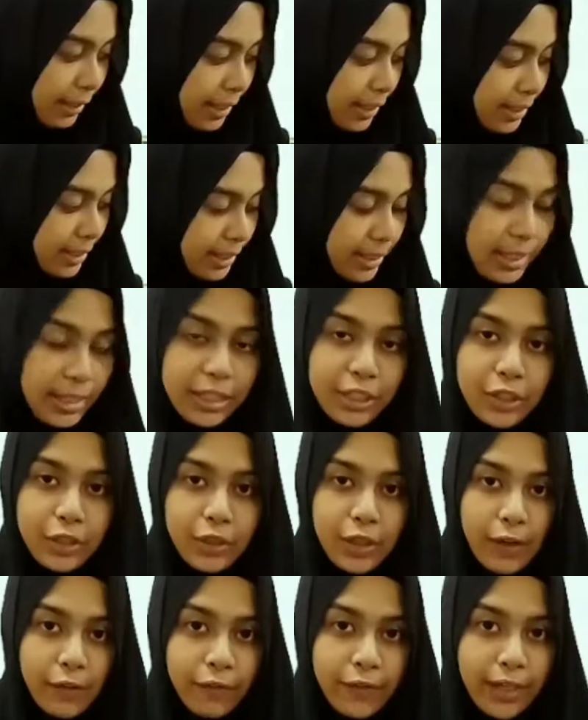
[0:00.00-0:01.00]
This is
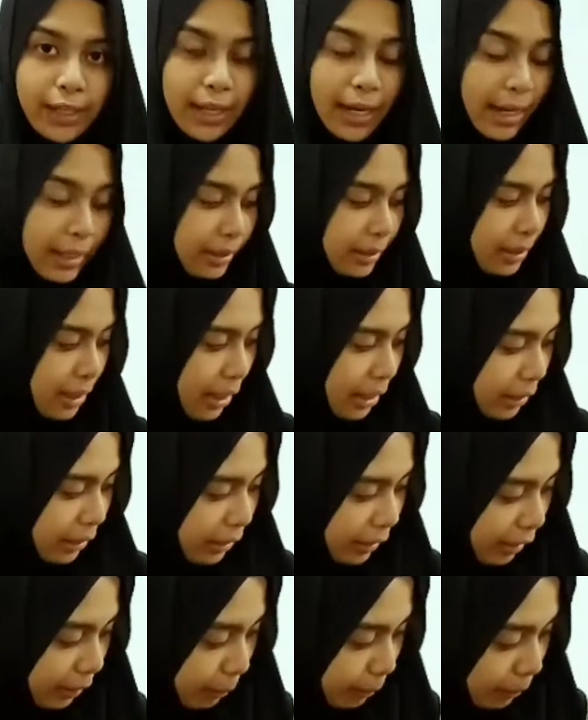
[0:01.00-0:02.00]
traffic light
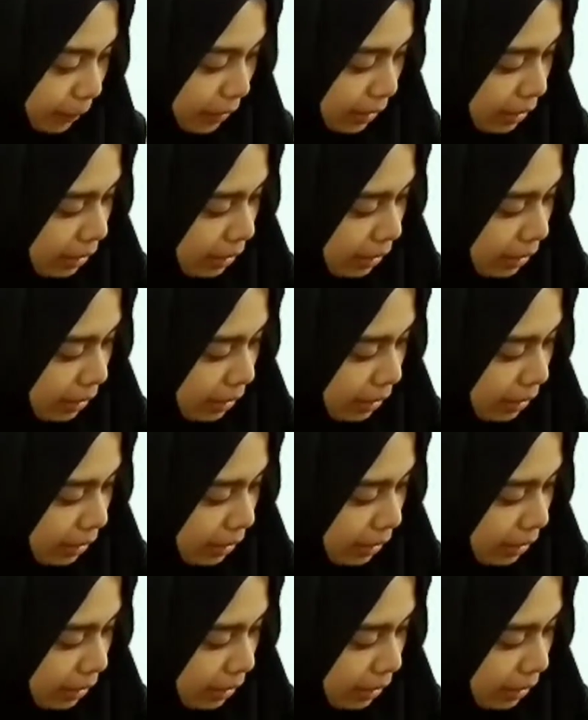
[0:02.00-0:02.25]
diagram,